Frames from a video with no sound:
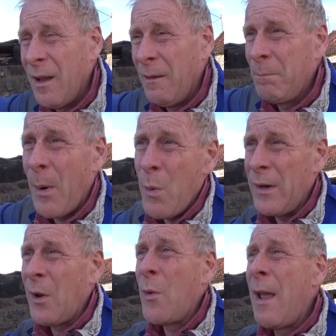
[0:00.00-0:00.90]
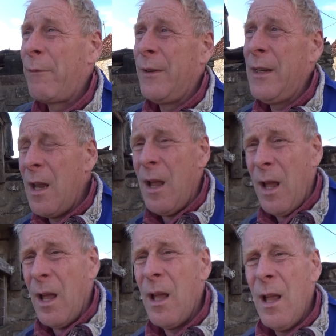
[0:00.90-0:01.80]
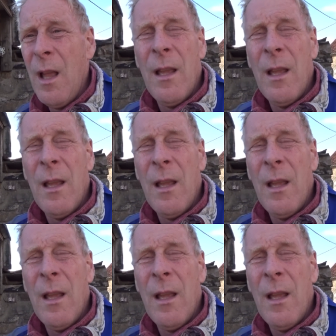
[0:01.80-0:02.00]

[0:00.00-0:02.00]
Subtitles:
and bolted on every year,